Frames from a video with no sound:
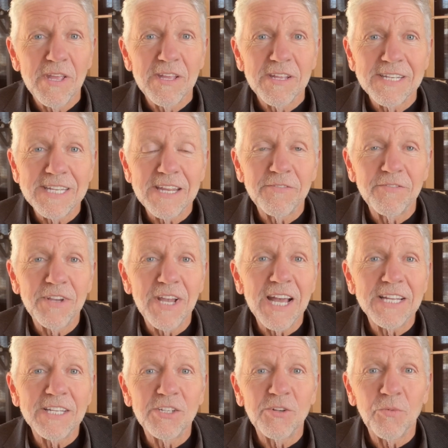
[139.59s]
that they have
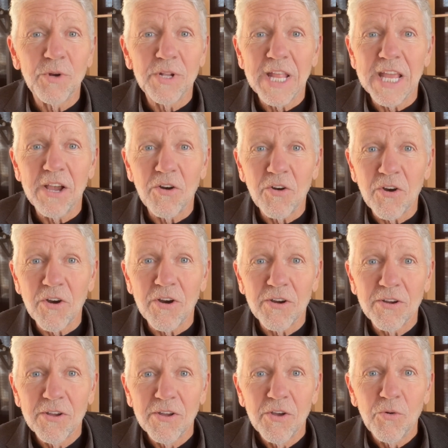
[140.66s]
gotten to where they
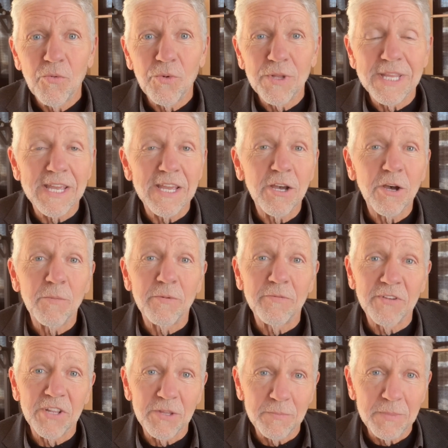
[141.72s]
are with the help
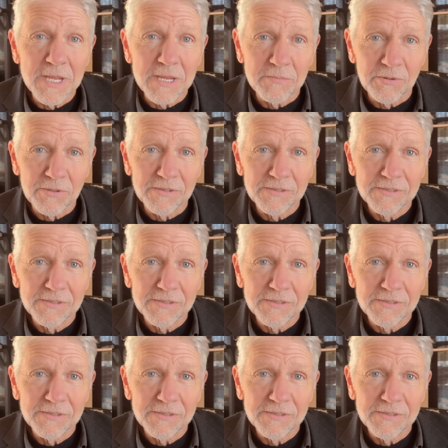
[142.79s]
of other people.